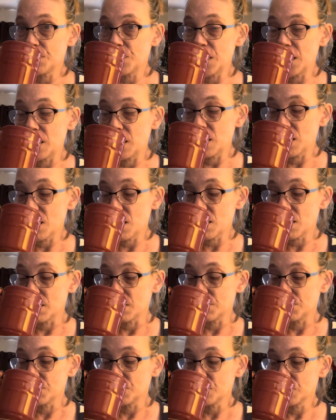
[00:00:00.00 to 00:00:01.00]
be
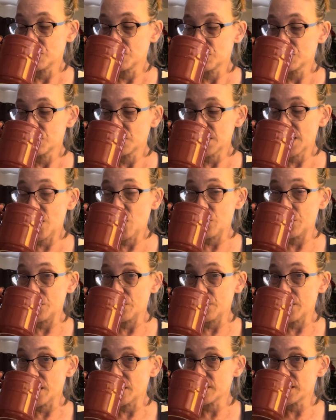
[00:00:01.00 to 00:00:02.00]
um, helping
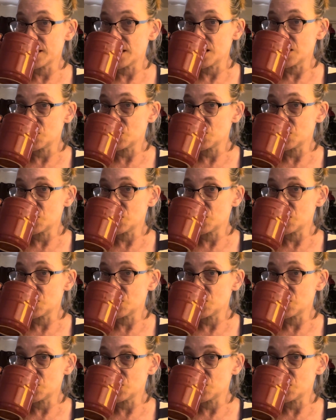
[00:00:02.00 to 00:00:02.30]
her out today